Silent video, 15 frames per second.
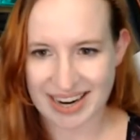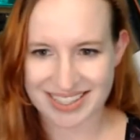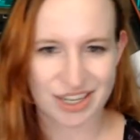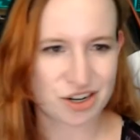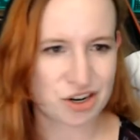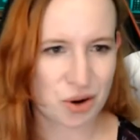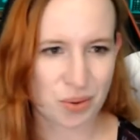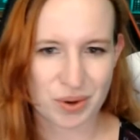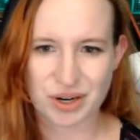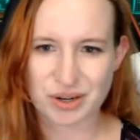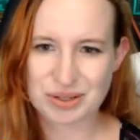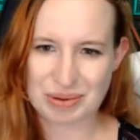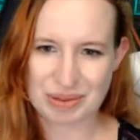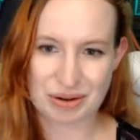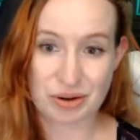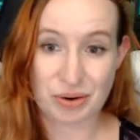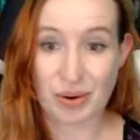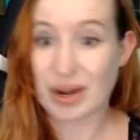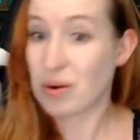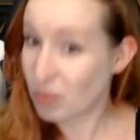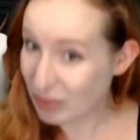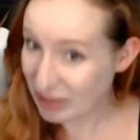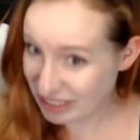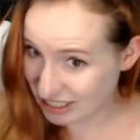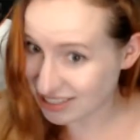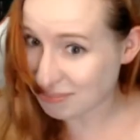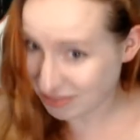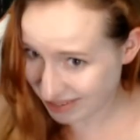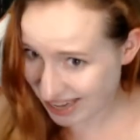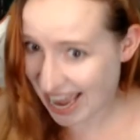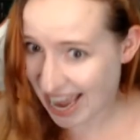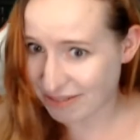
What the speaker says: No one knows what they're doing, which is half